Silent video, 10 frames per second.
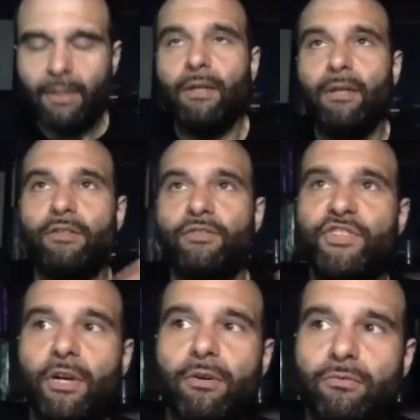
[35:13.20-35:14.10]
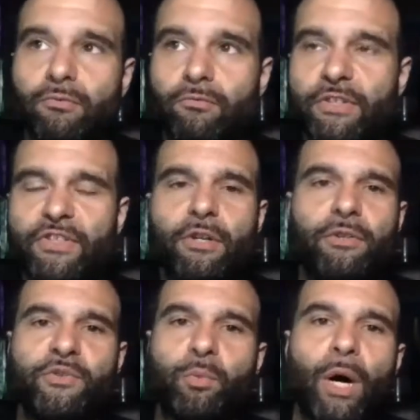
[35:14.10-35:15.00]
so
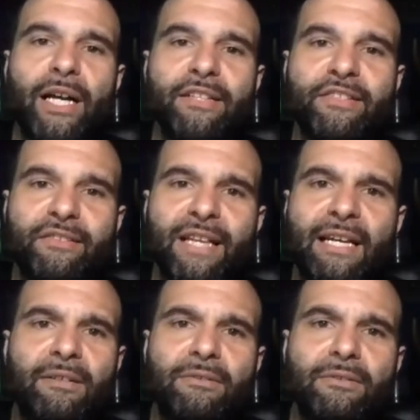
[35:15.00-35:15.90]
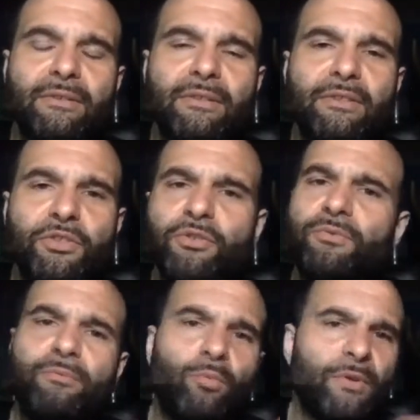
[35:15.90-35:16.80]
results wise, now
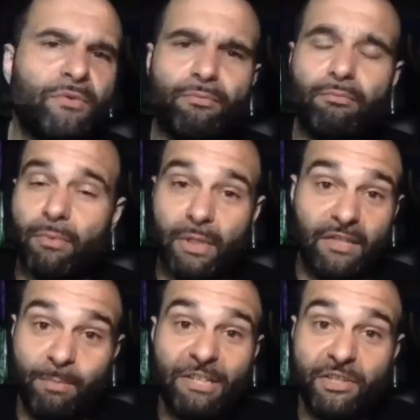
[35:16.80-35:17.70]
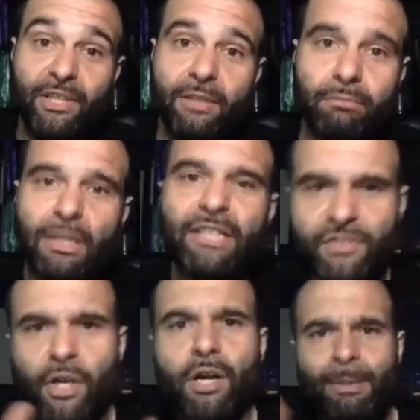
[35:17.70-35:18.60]
especially, let's
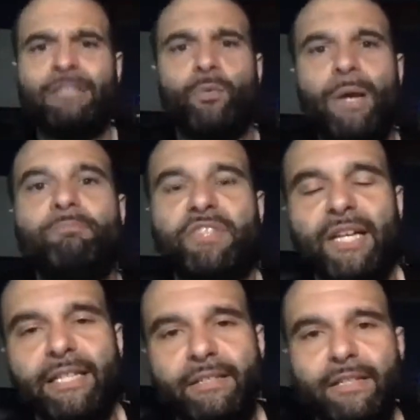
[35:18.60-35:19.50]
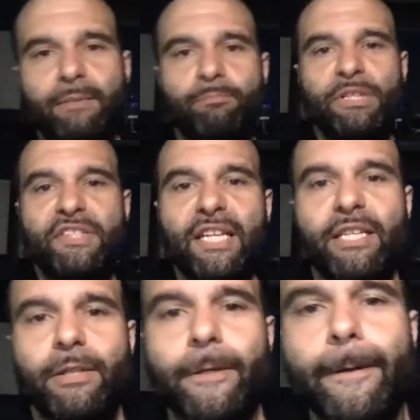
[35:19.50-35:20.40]
talk about the website in particular.